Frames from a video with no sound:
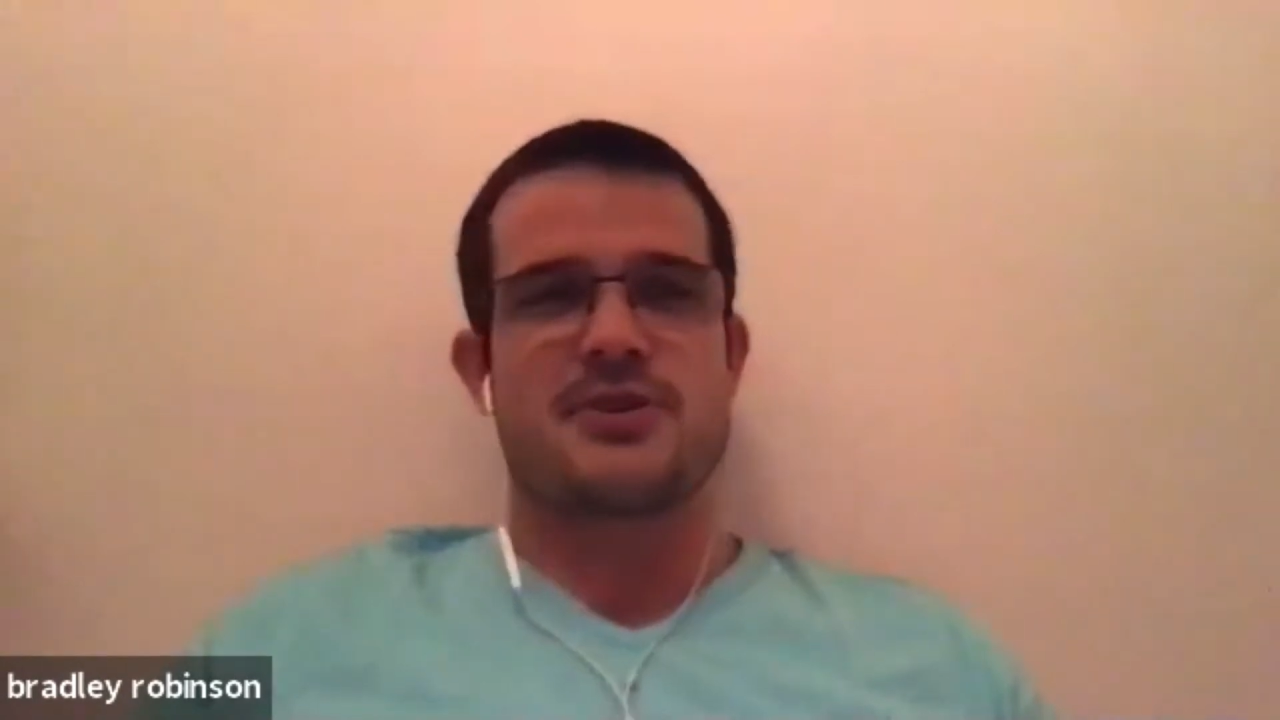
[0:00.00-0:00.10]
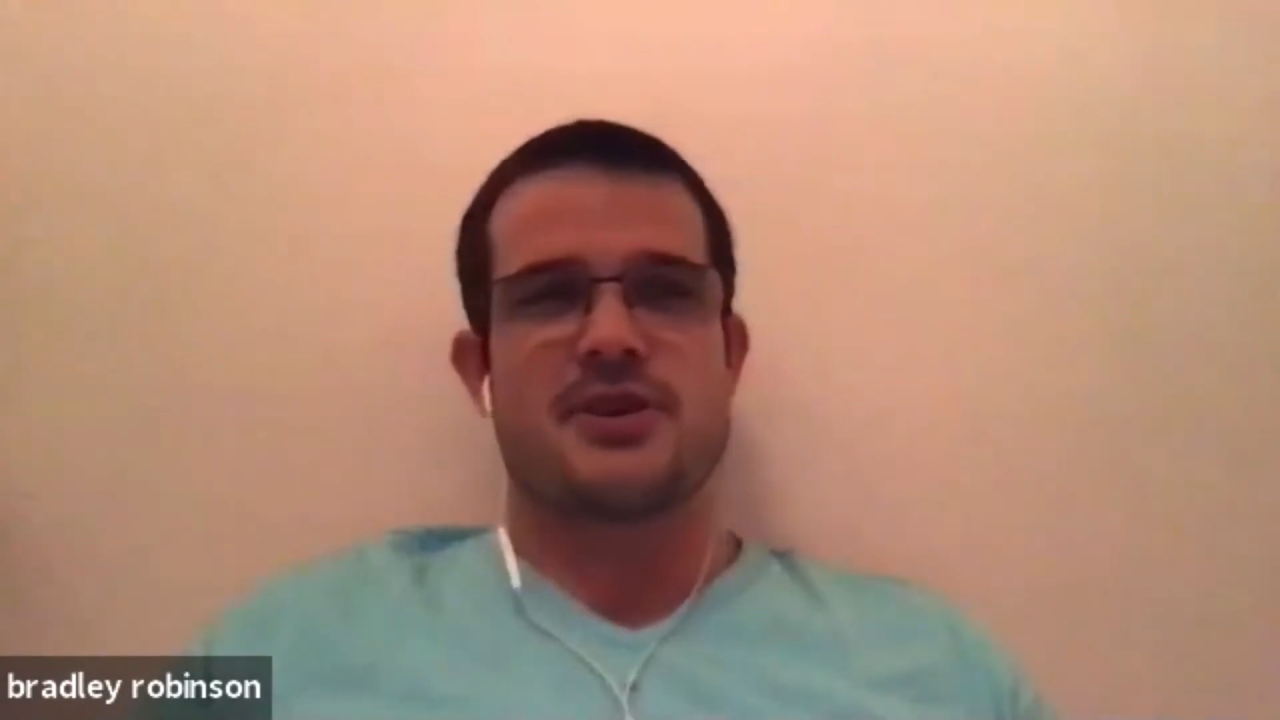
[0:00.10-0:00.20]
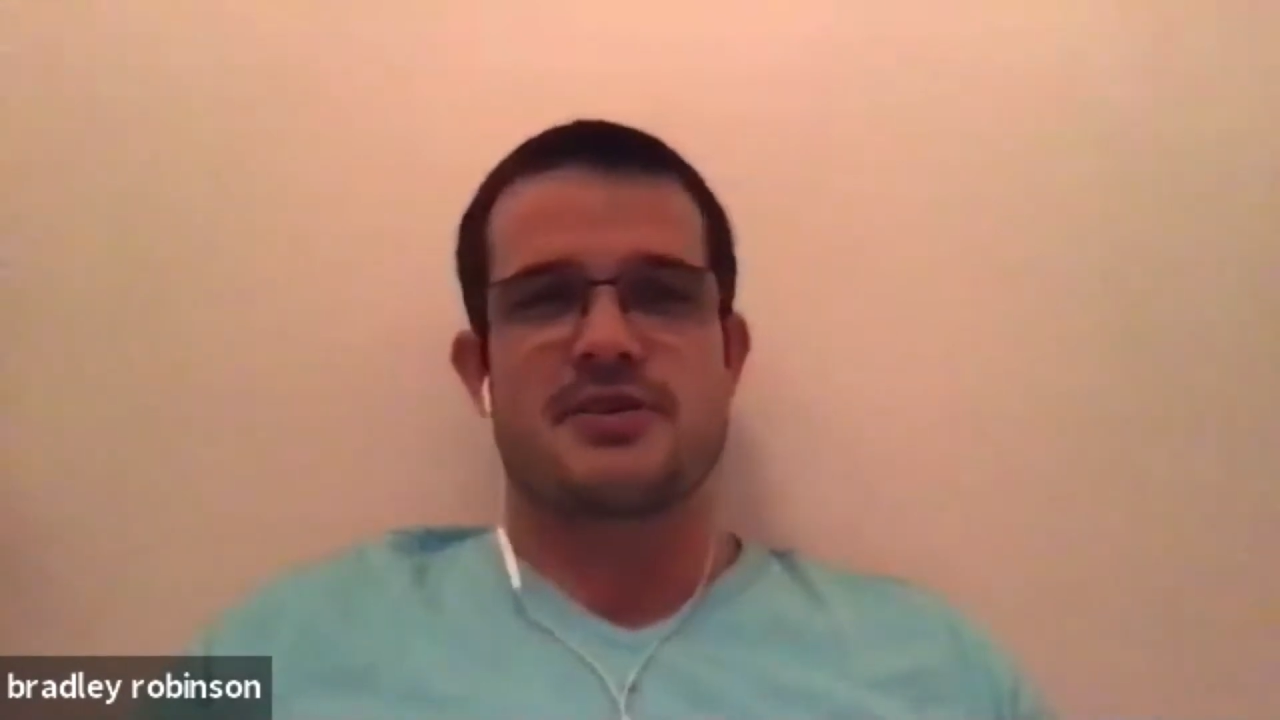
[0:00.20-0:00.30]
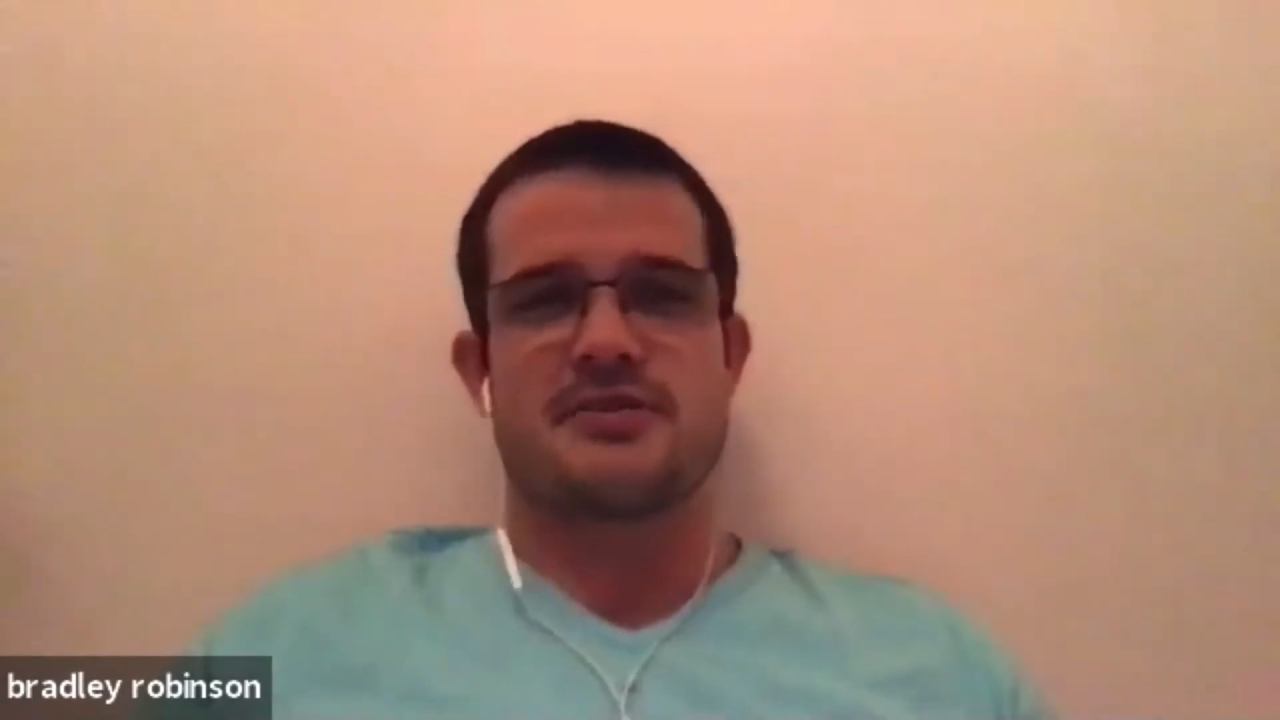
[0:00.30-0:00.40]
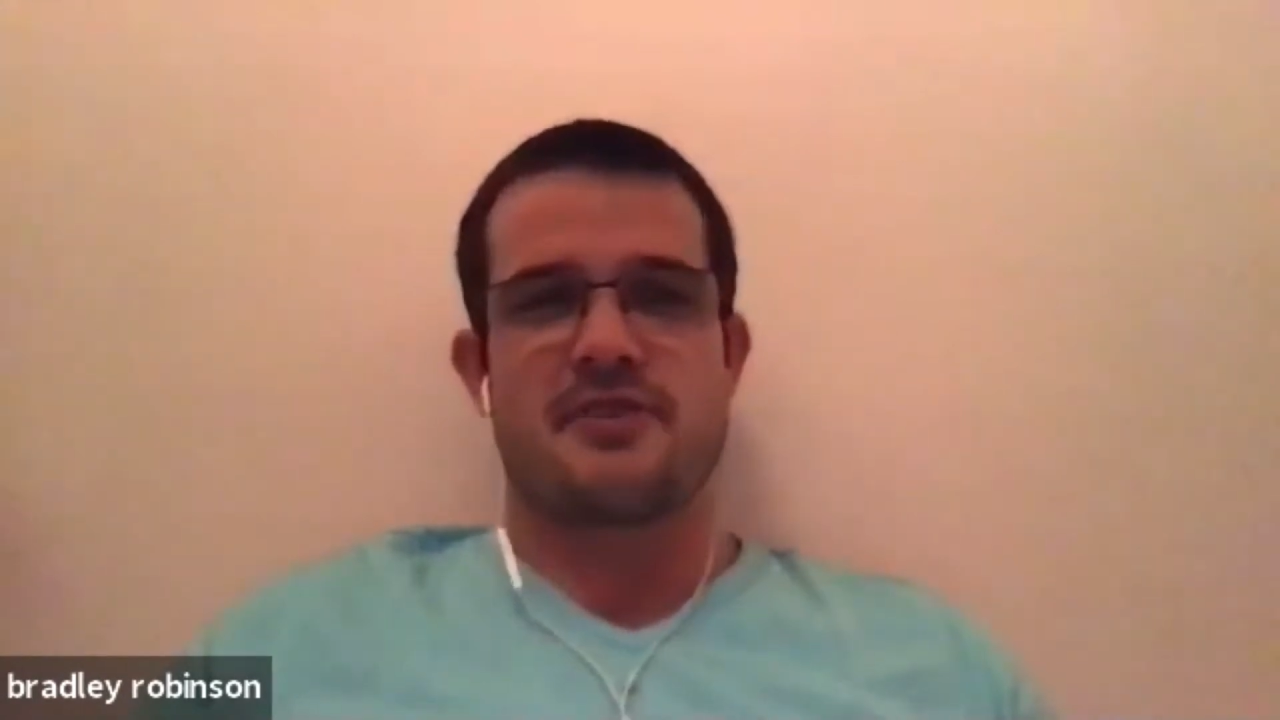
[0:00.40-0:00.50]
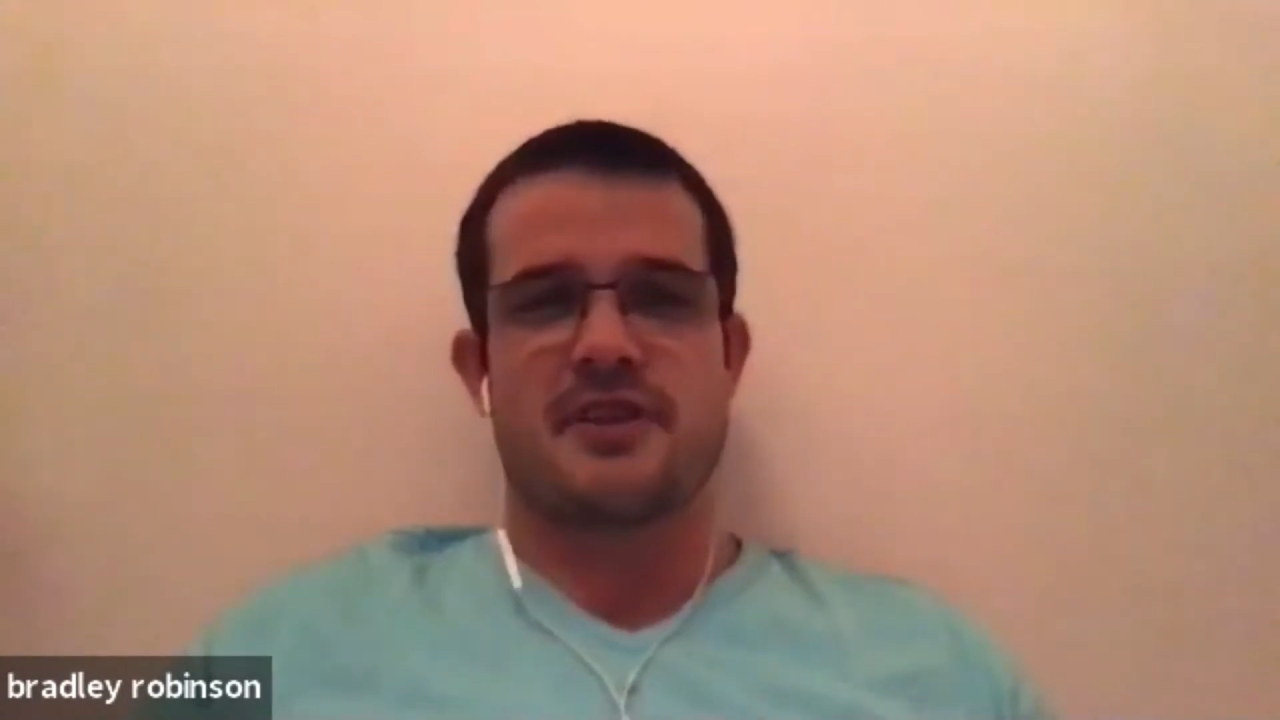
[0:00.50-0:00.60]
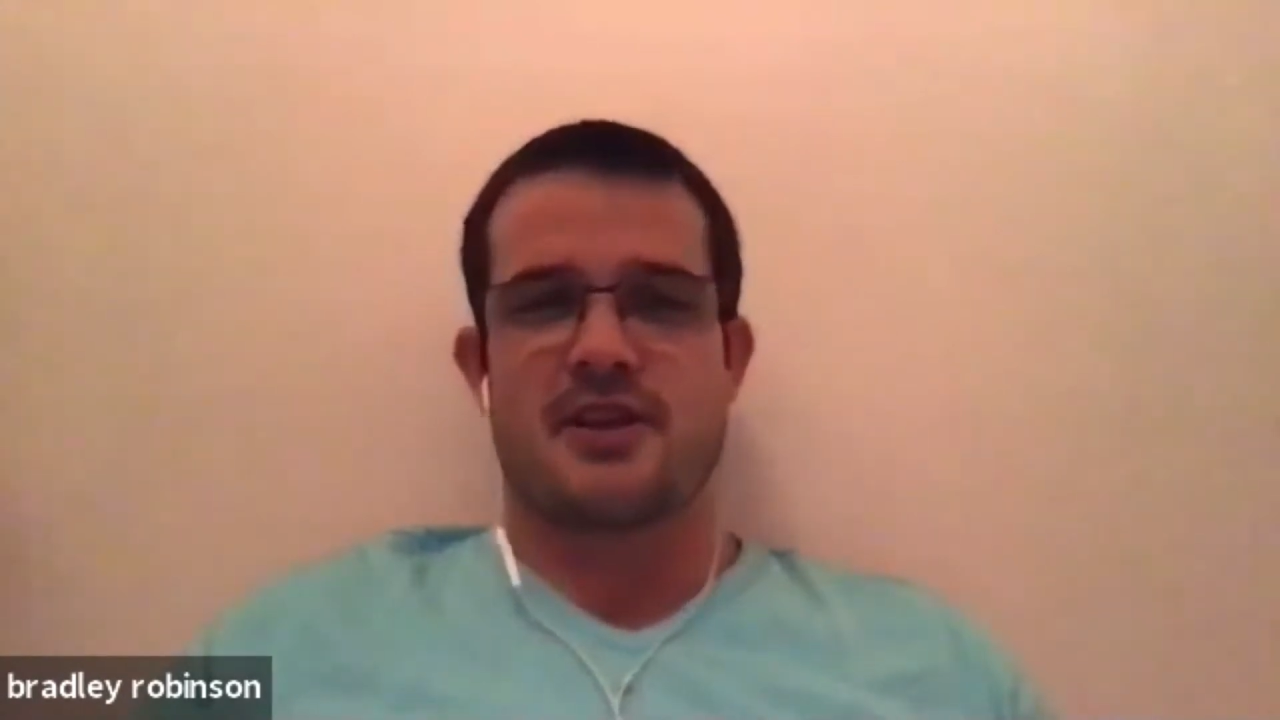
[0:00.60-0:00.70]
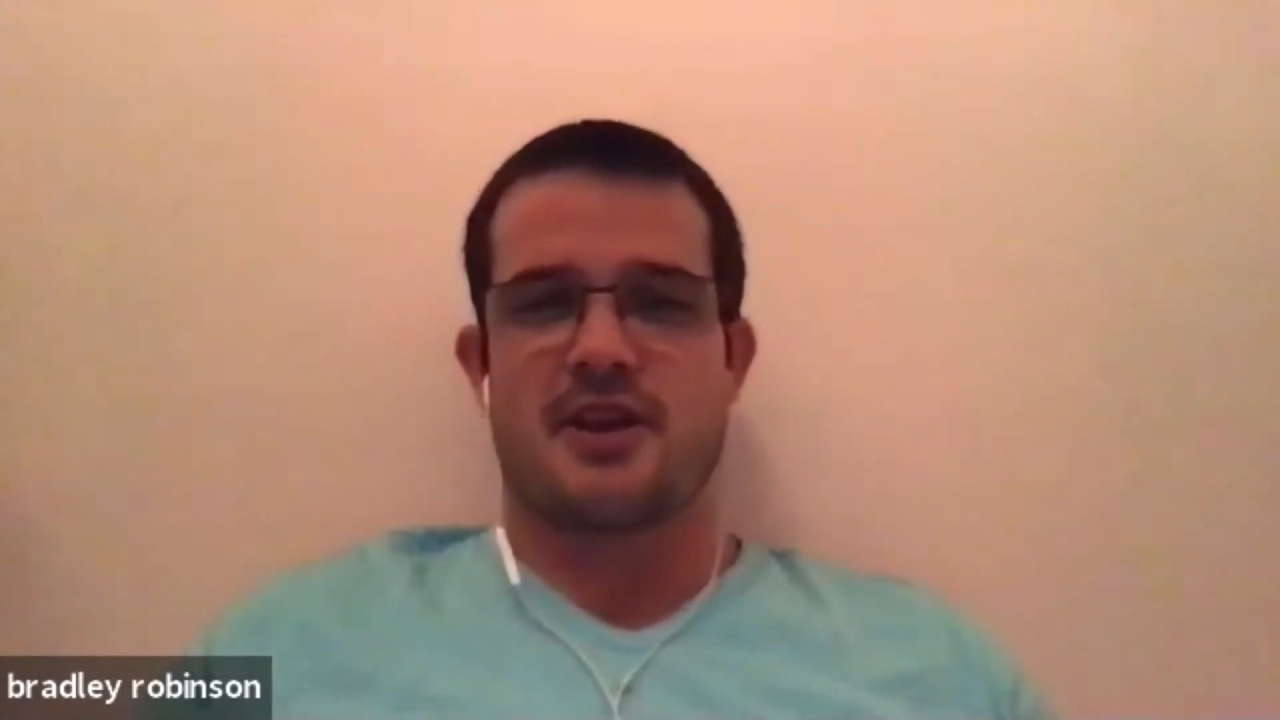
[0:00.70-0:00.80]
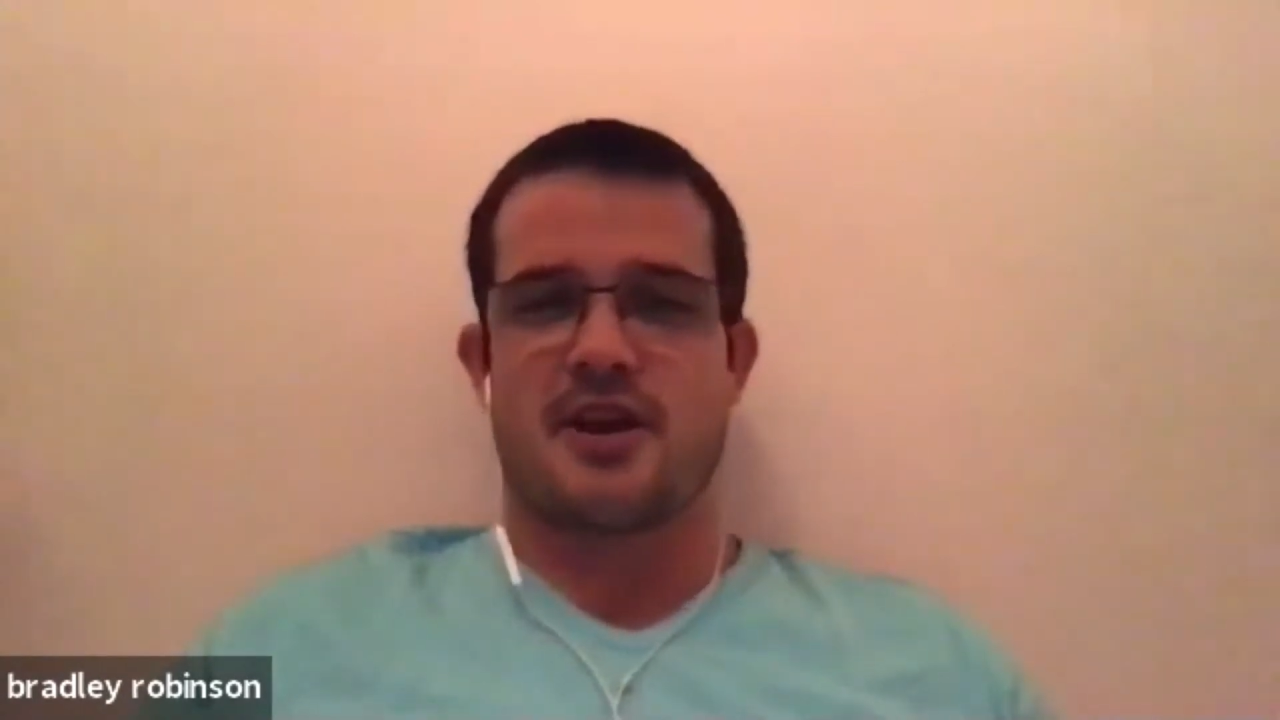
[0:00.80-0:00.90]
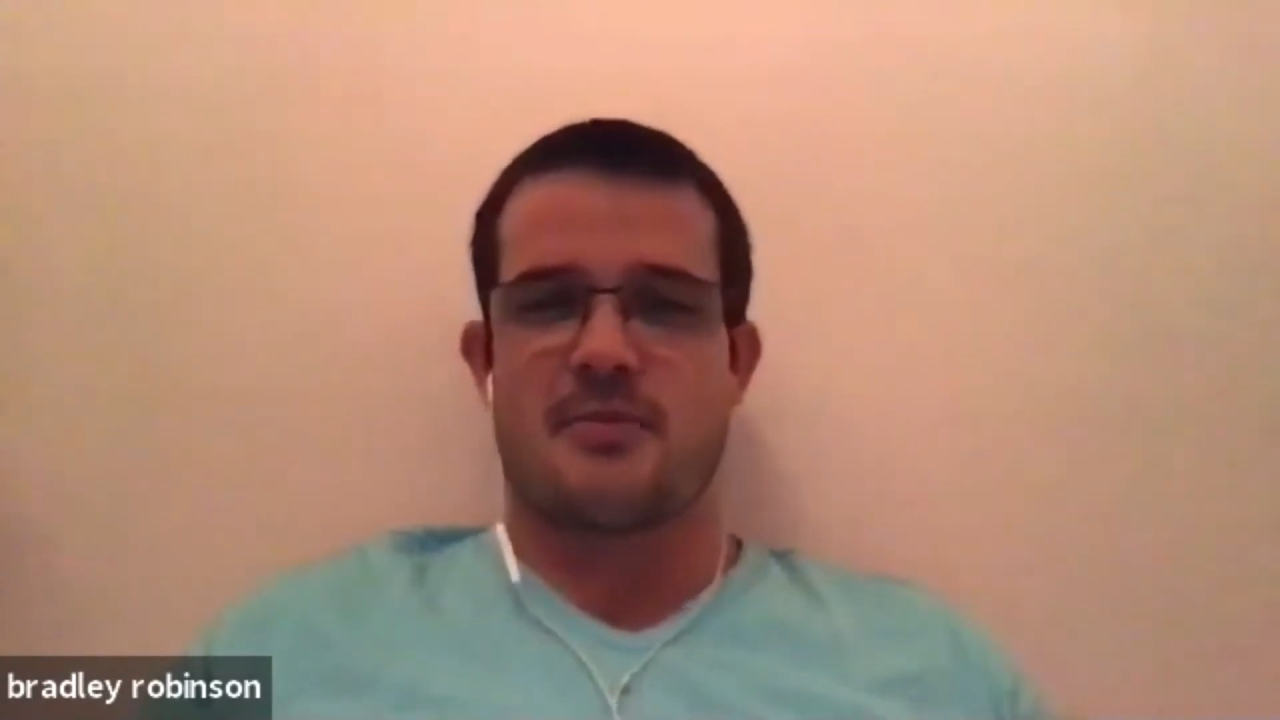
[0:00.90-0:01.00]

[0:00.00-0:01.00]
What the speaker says: in Vietnam.